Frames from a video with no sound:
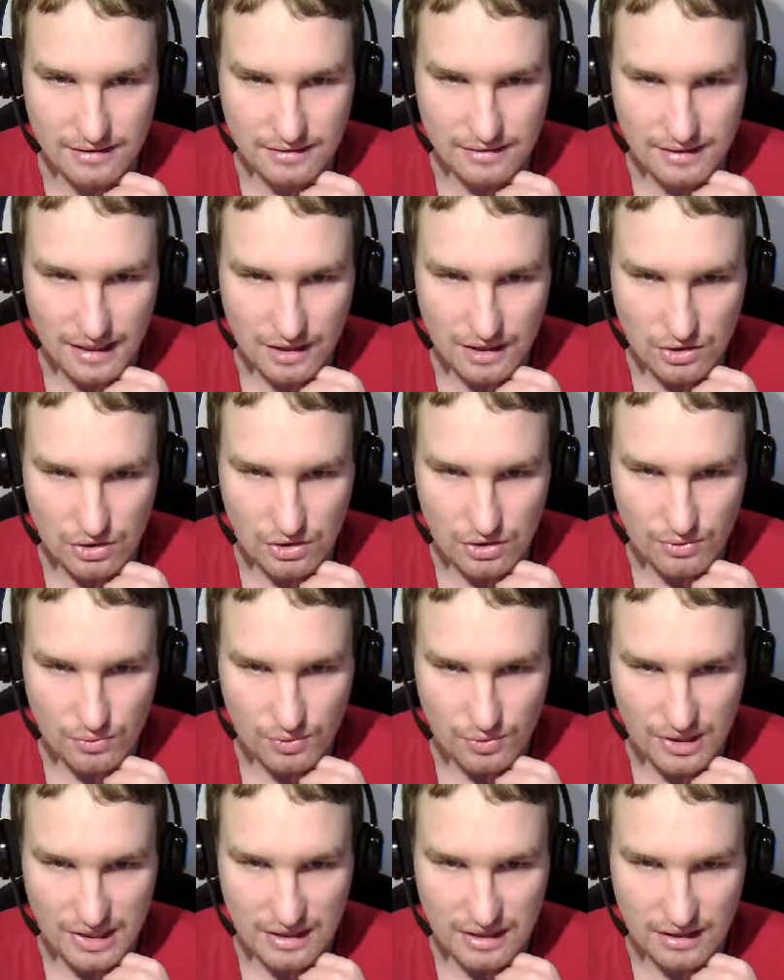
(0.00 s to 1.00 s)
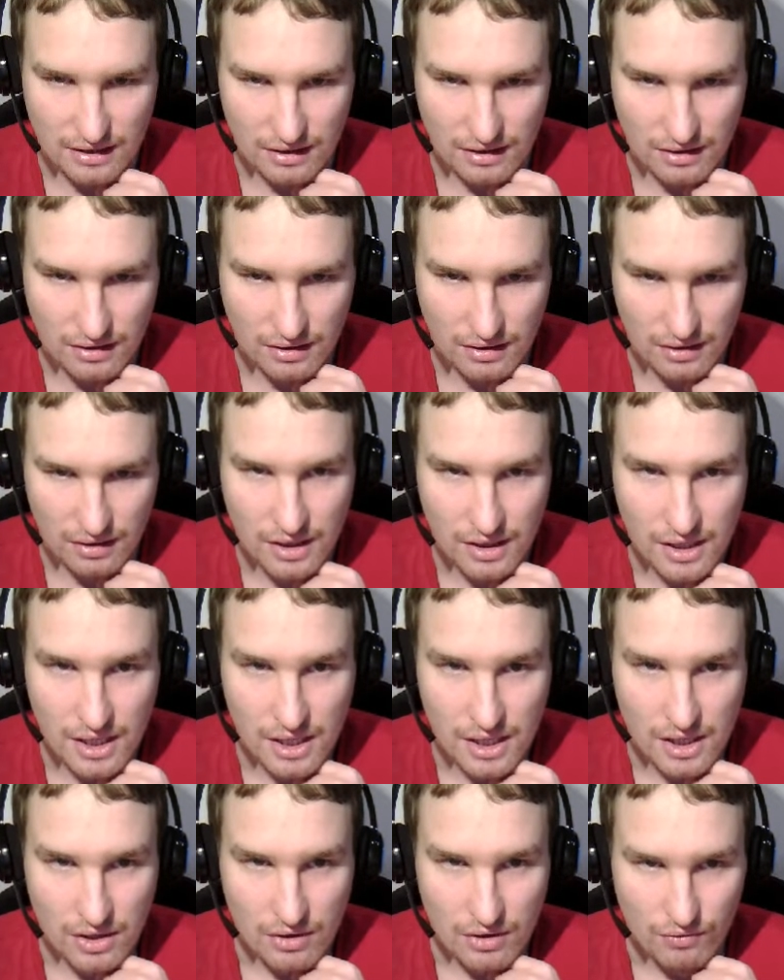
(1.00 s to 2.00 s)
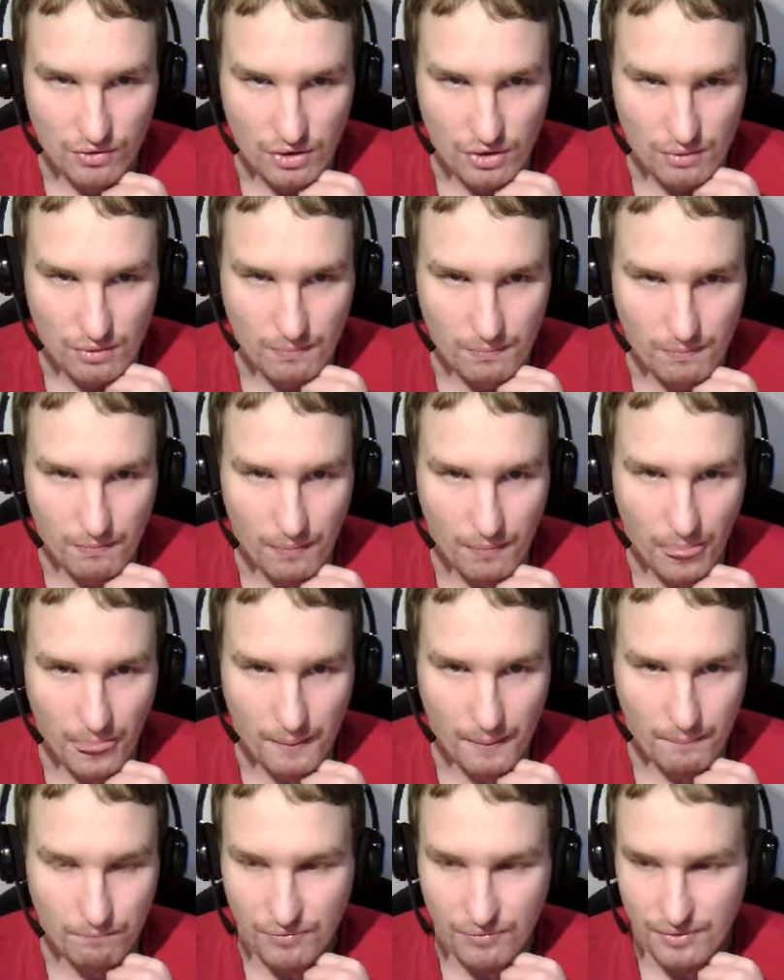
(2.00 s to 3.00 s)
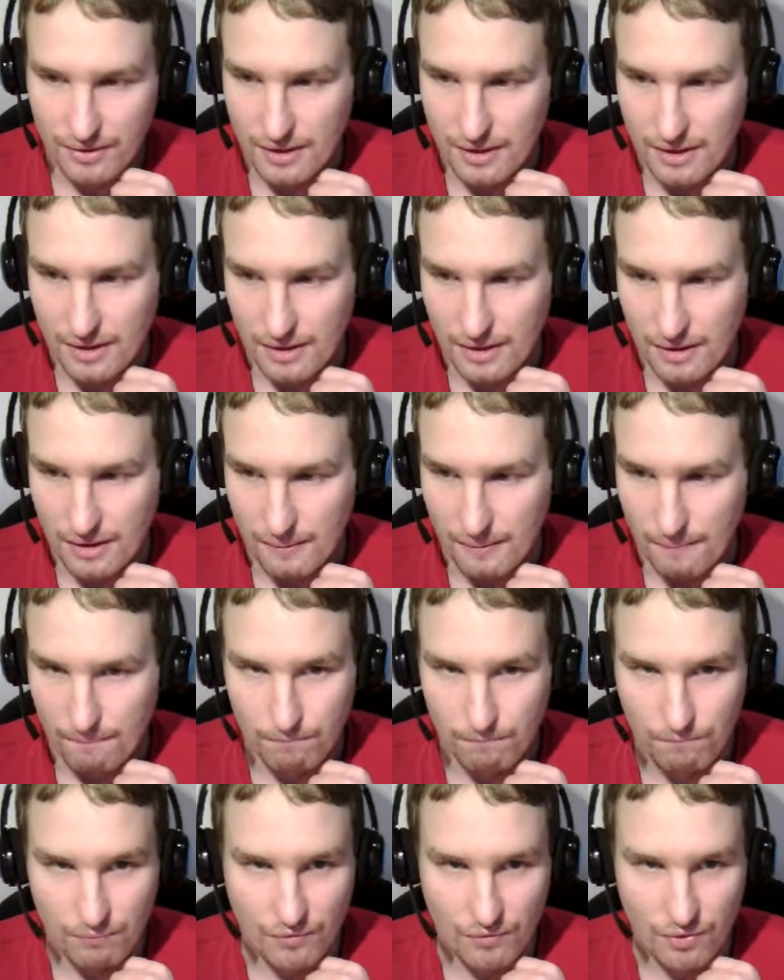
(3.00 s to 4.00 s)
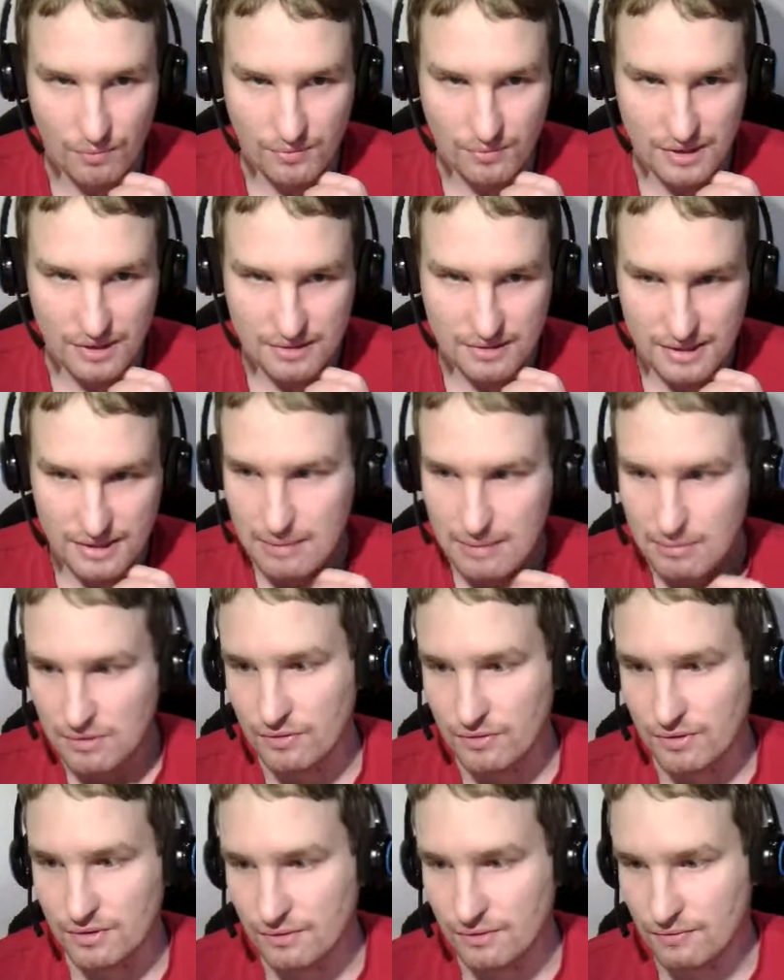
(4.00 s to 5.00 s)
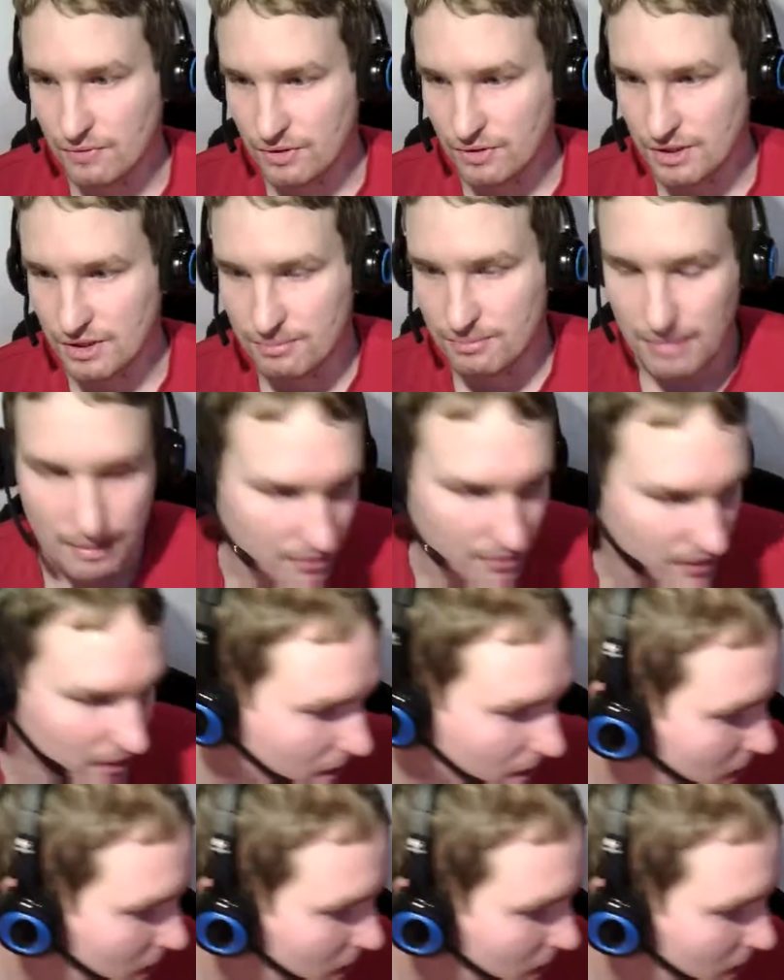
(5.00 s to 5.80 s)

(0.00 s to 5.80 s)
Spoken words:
it's actually reading from this table, which is mapping